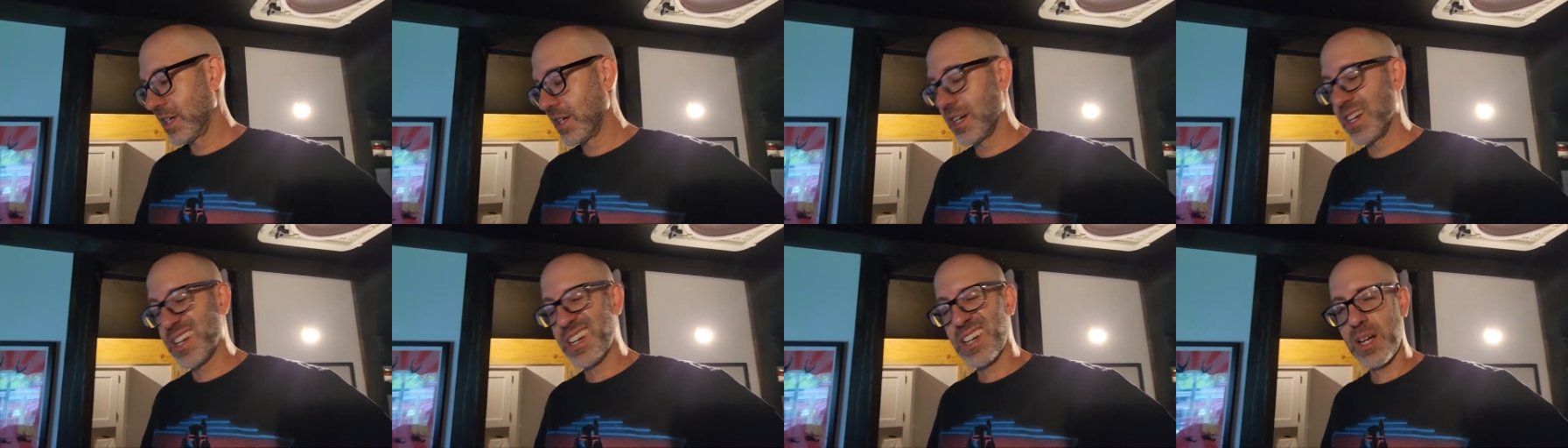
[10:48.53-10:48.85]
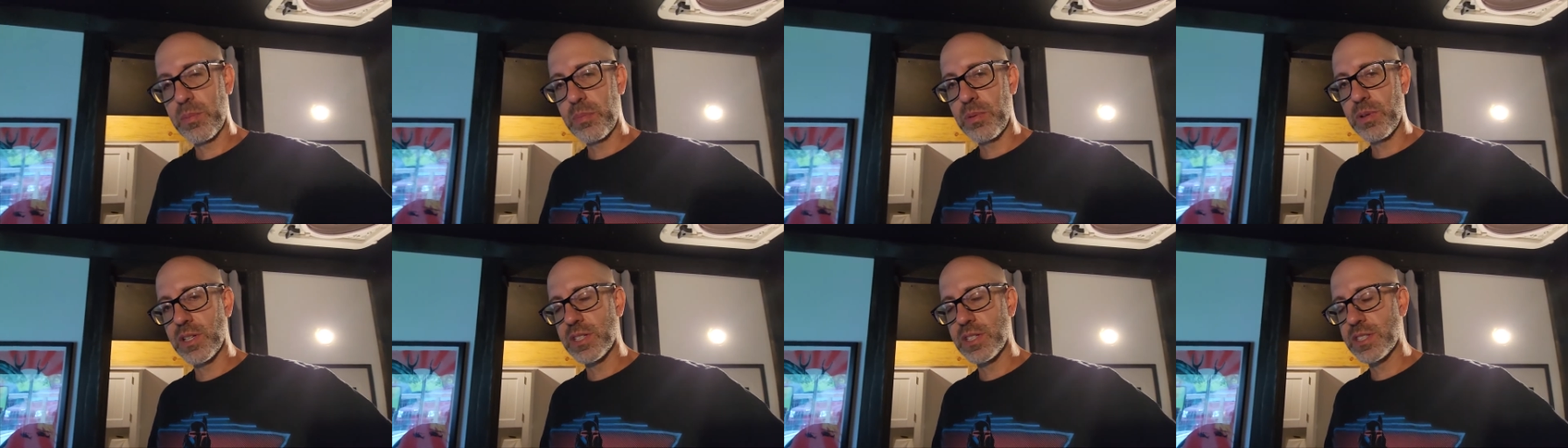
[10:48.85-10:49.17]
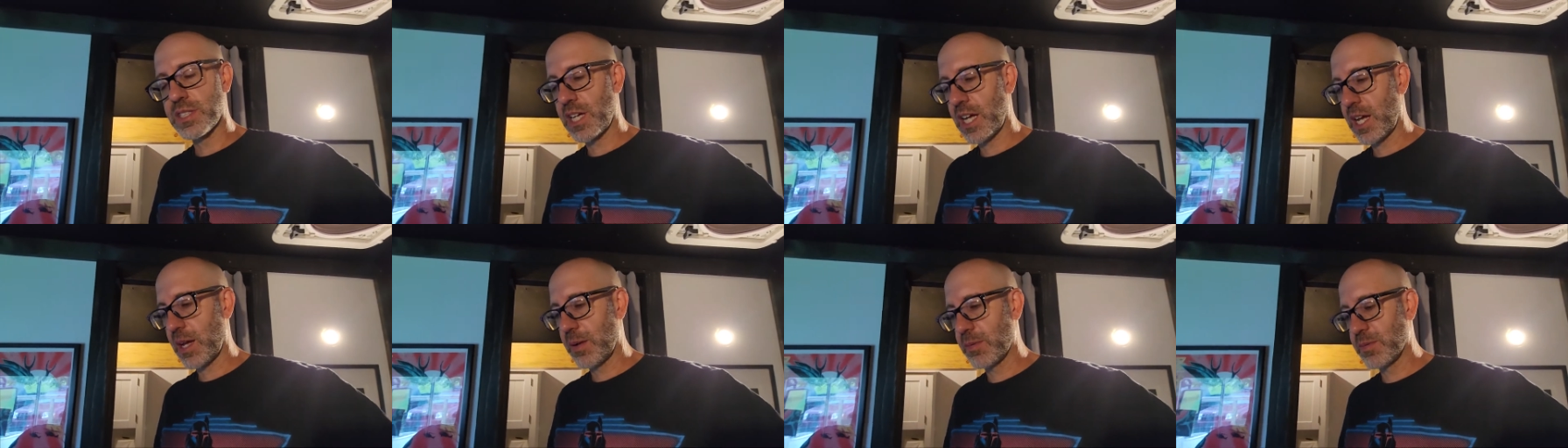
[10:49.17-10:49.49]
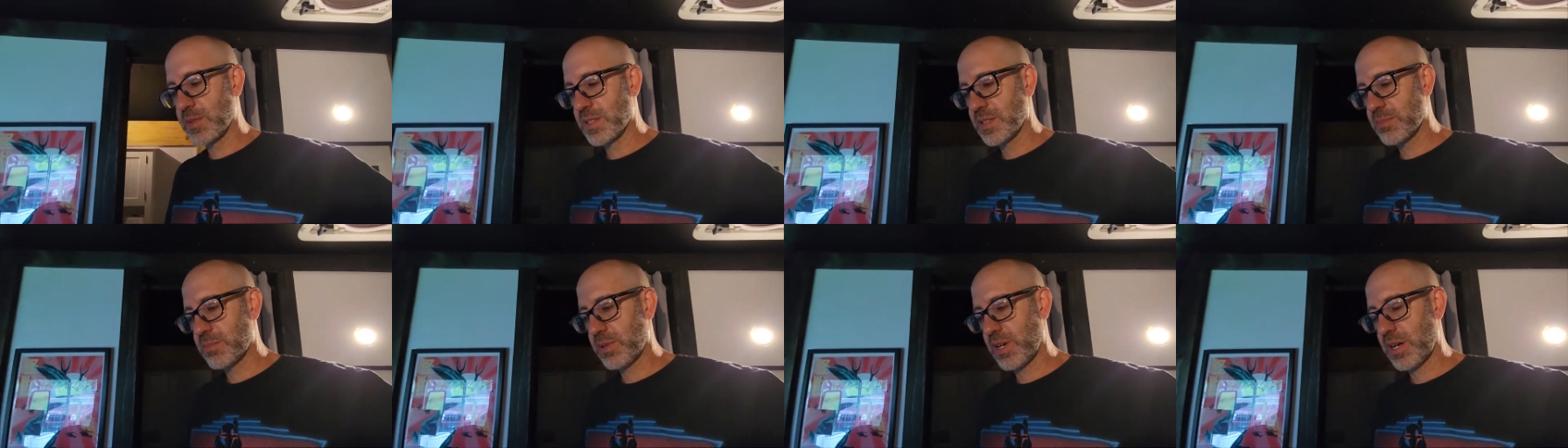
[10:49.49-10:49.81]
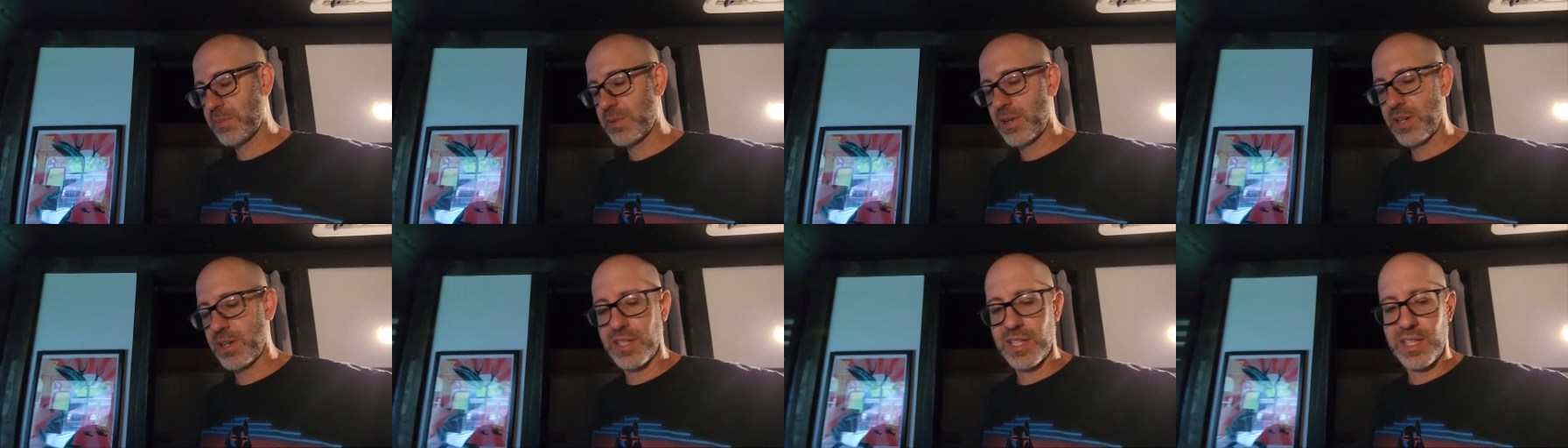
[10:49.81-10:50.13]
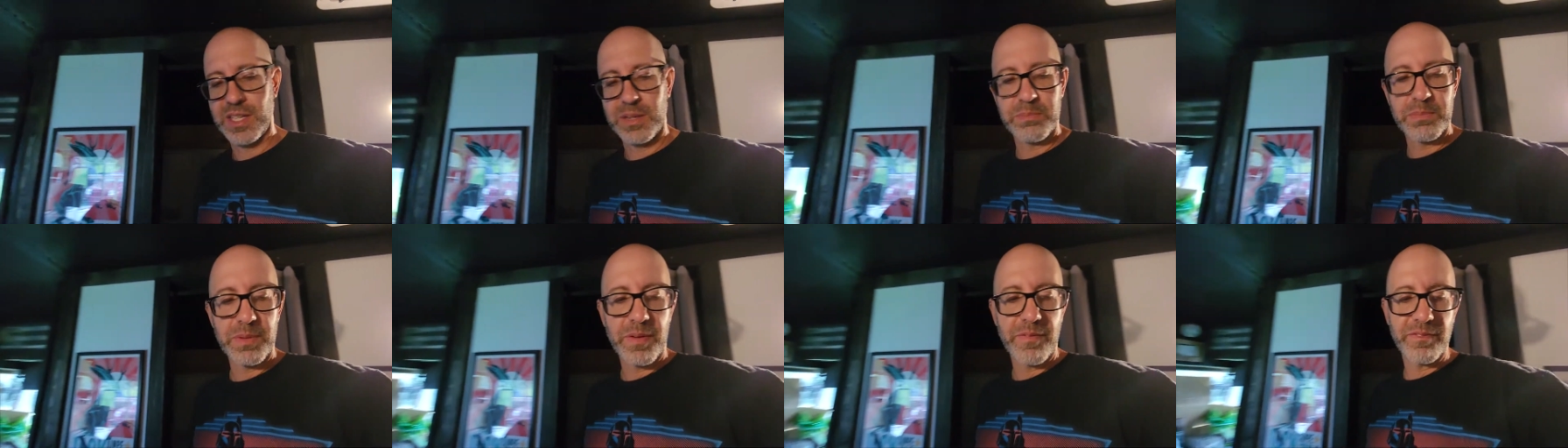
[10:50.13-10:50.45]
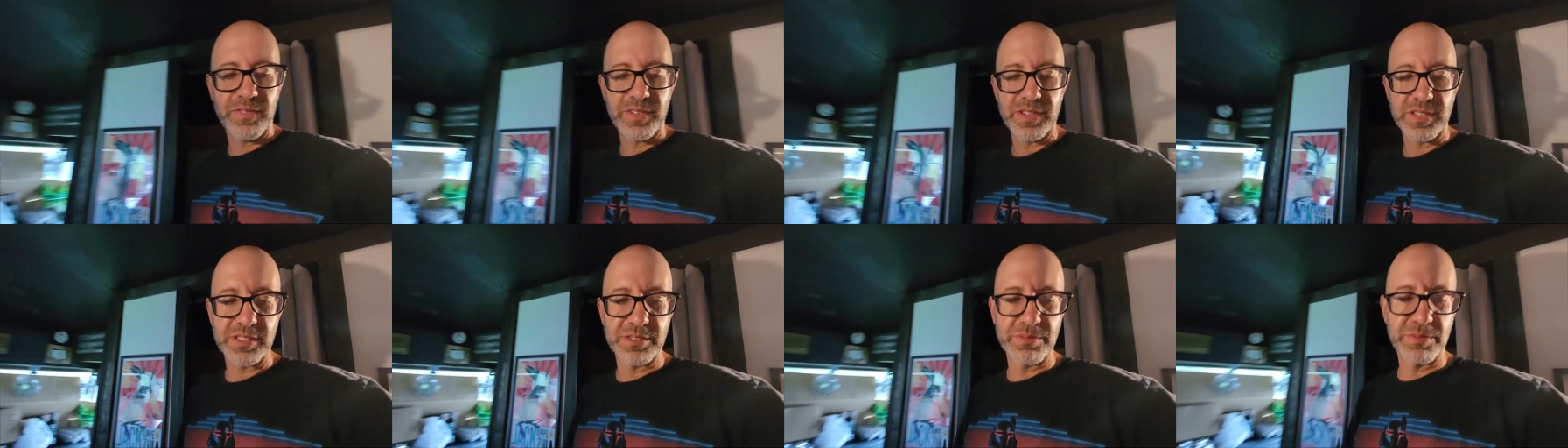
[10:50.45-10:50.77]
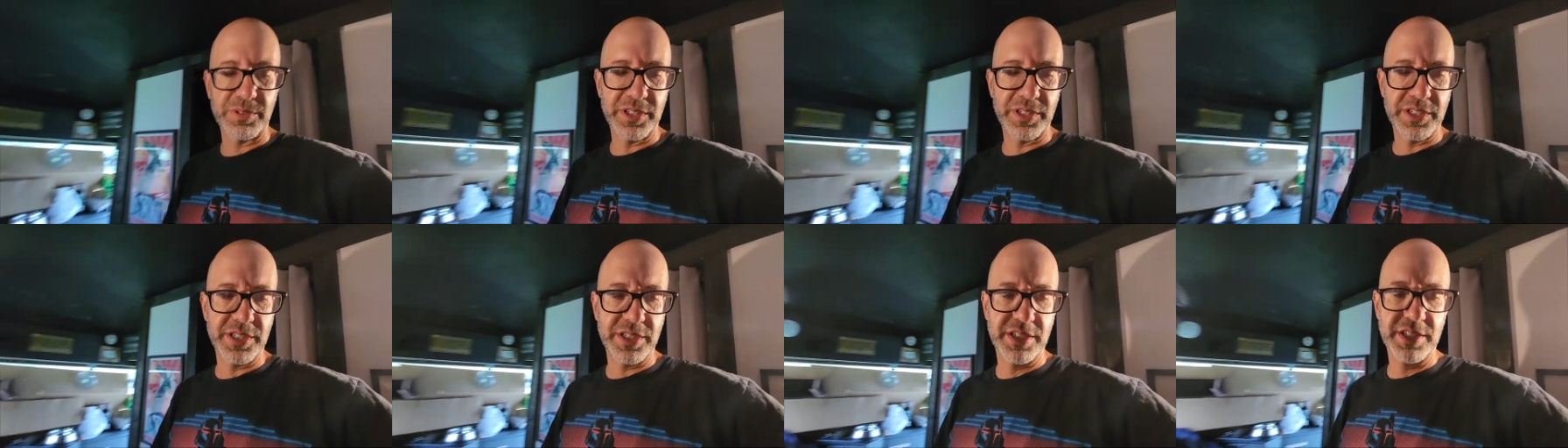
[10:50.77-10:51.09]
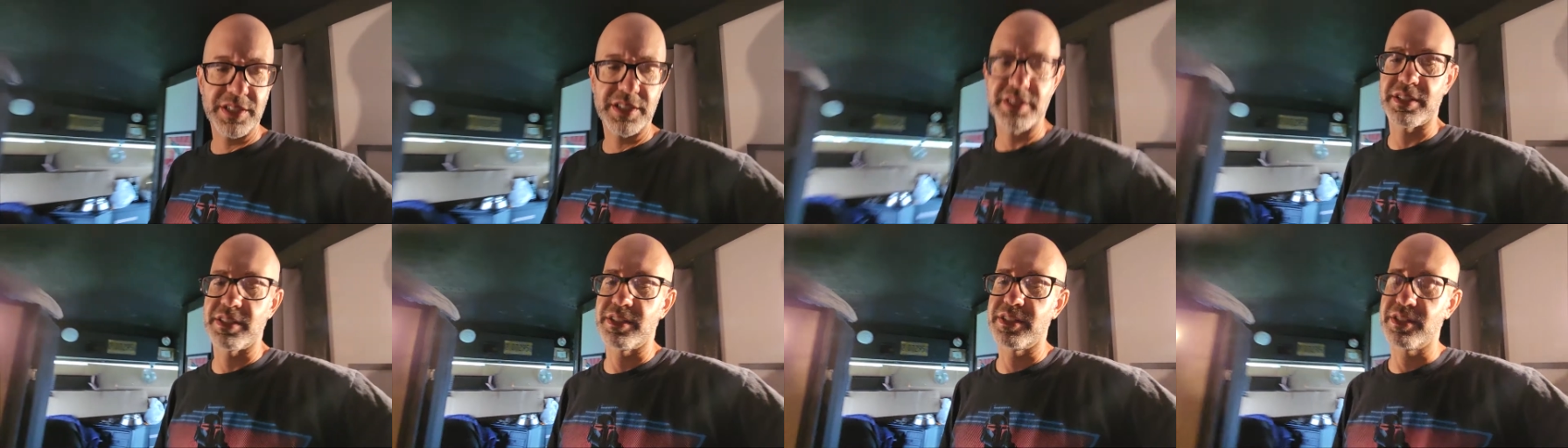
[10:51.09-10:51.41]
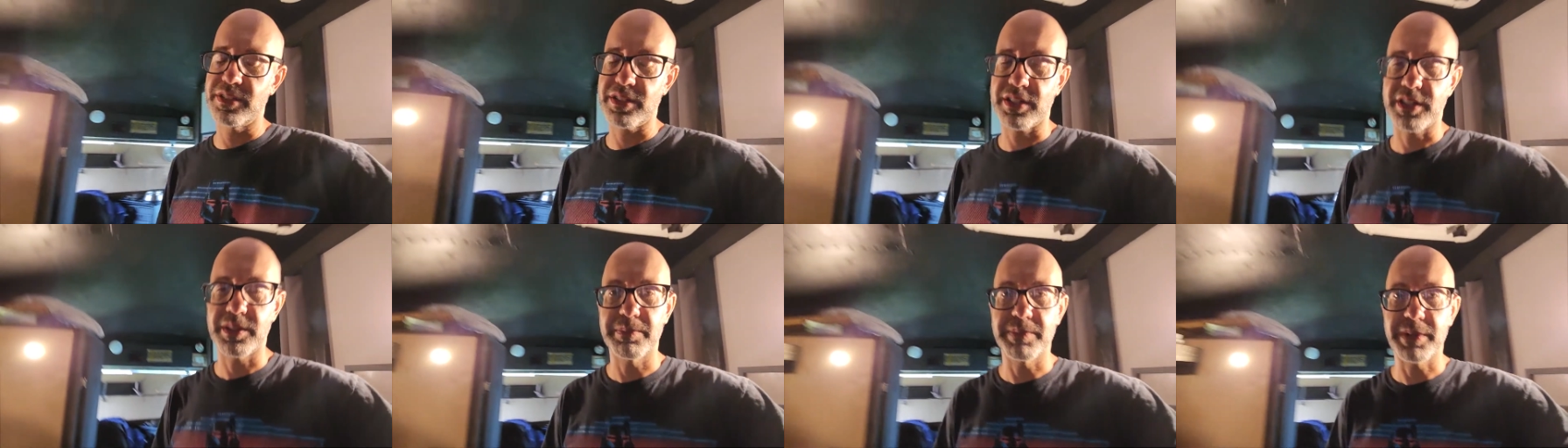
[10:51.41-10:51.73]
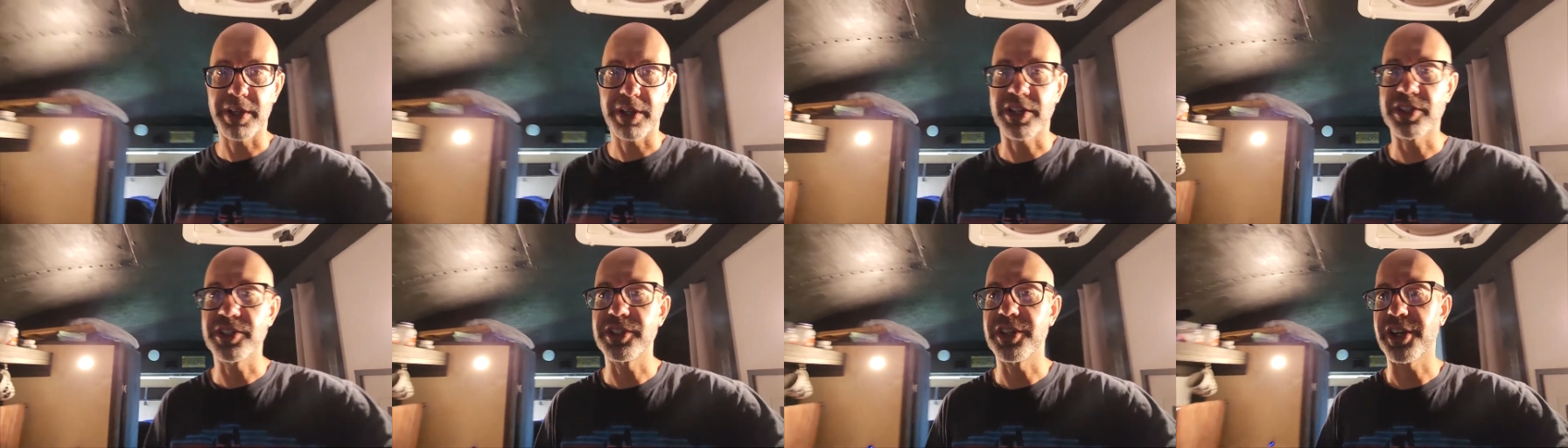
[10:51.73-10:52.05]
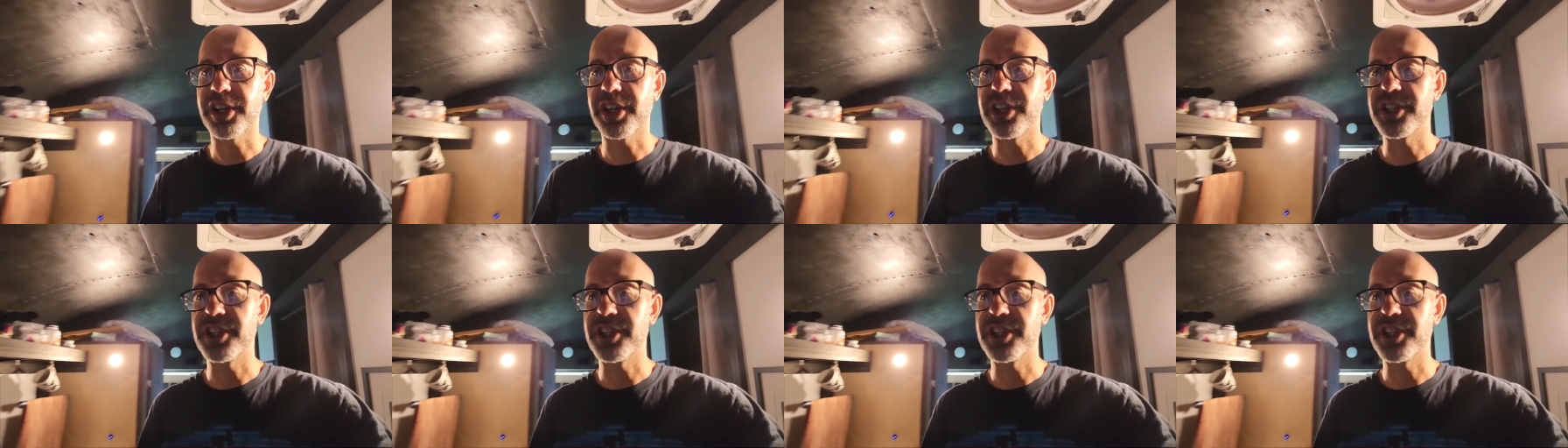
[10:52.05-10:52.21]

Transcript: a couple of times, primarily in Memphis, which took a big chunk of